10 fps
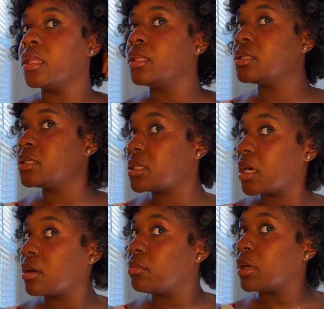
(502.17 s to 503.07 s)
This is
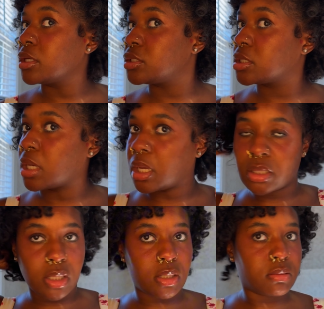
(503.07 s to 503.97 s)
how much got
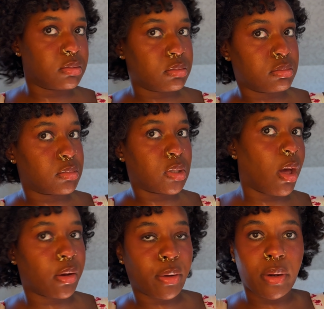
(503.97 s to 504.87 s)
like
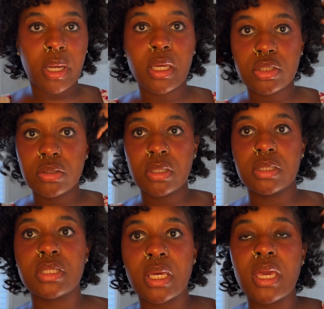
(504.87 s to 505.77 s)
longer, I guess you
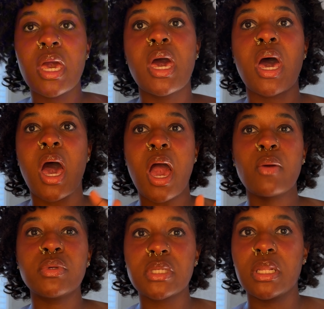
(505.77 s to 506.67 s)
could say. I
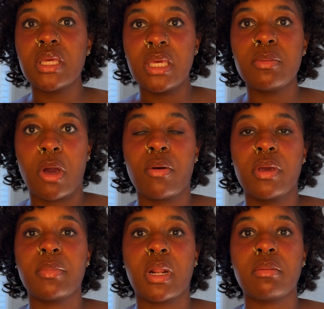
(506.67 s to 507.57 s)
was gonna keep
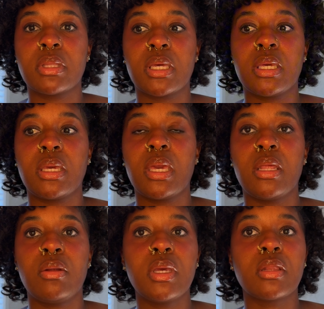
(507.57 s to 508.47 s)
going, but I'm like,
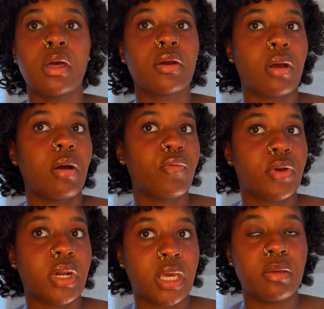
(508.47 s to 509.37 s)
it'll get longer
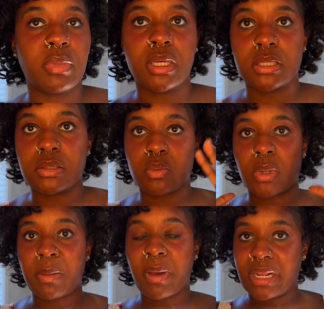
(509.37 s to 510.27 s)
overnight because
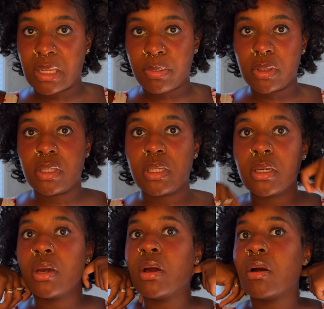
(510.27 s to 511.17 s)
when I pineapple
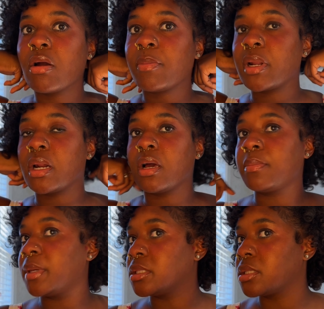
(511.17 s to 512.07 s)
it or put it
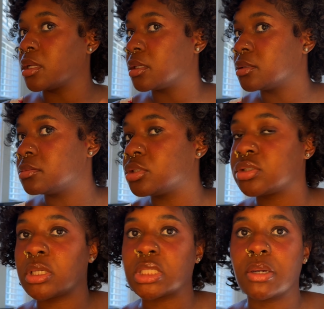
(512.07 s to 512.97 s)
up, it's gonna
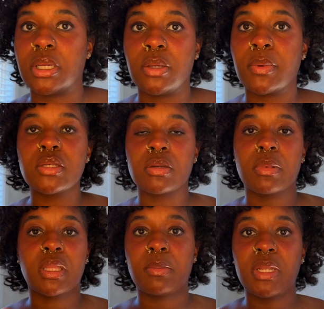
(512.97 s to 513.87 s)
stretch out anyway. So I'm
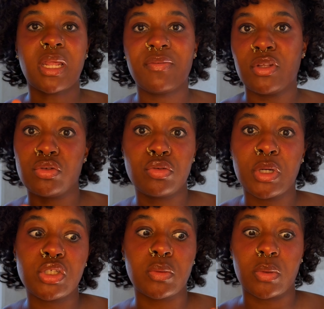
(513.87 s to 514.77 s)
like, let me not even do too
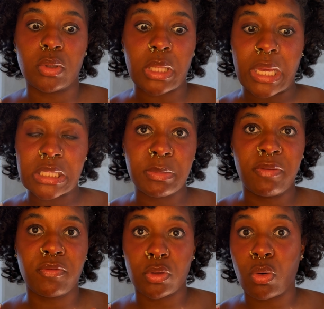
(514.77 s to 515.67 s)
much so it'll last
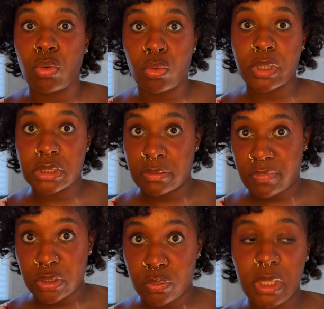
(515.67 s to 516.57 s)
me for the whole rest of
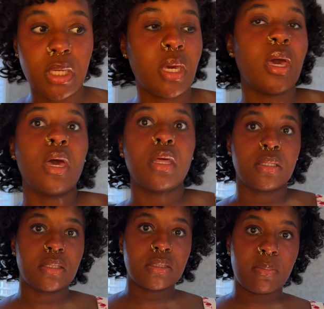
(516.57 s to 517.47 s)
this week.
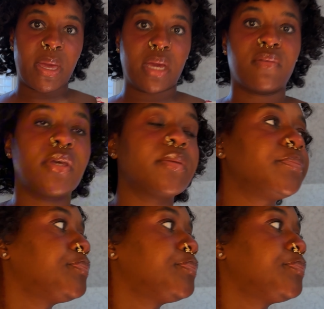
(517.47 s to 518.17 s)
This is the back of it.